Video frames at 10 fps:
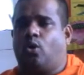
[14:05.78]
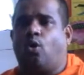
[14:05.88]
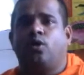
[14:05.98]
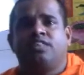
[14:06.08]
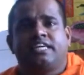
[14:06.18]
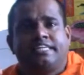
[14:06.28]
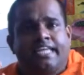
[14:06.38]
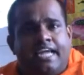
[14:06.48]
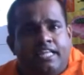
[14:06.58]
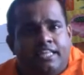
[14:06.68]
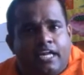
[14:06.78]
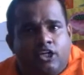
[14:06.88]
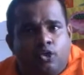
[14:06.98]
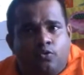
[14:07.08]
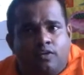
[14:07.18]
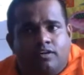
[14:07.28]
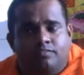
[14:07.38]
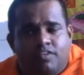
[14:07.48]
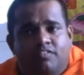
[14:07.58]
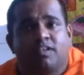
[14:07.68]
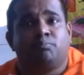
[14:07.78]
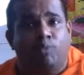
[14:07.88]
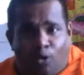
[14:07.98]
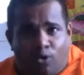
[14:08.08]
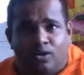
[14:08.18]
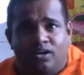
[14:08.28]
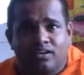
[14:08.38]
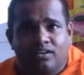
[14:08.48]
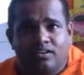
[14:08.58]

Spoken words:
On the day that we were born,